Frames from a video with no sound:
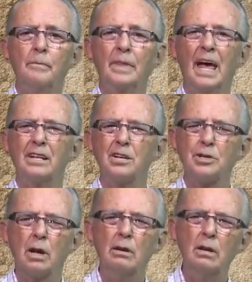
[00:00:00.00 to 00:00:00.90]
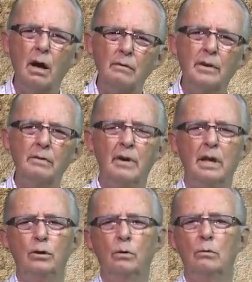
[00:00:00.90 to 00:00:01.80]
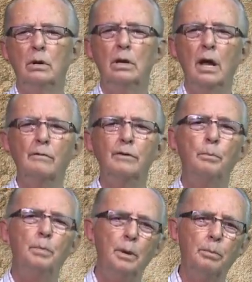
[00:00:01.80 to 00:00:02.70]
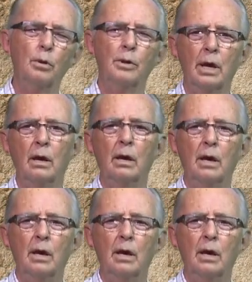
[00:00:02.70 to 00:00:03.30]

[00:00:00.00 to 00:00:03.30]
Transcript: And it's a lovely venue, lovely people there,